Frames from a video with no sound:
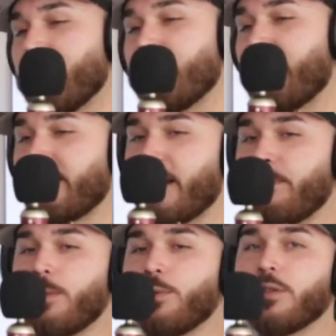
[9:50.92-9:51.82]
look at it like
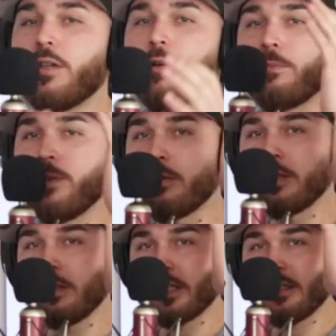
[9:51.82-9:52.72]
that. People only people
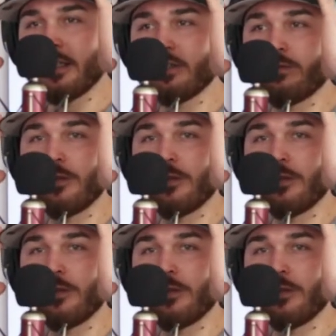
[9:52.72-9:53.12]
only look at things